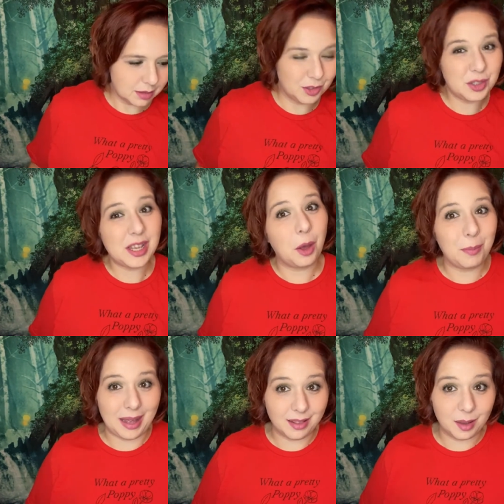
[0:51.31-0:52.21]
You see how
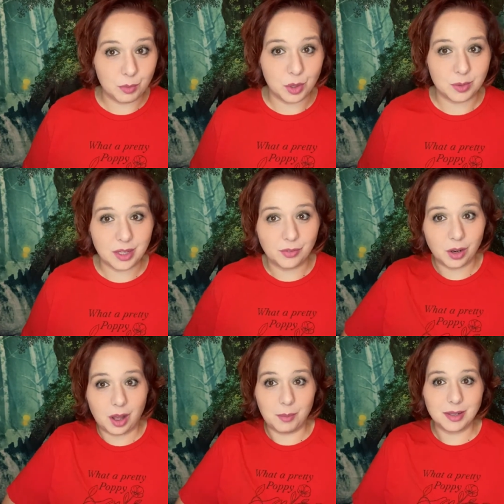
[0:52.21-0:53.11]
badly I'm jonesing for
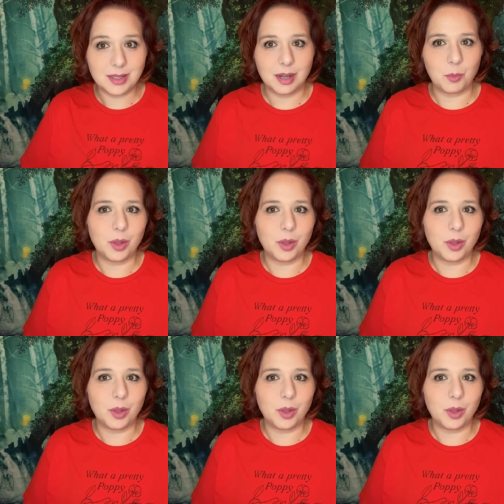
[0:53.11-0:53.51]
comments and I'm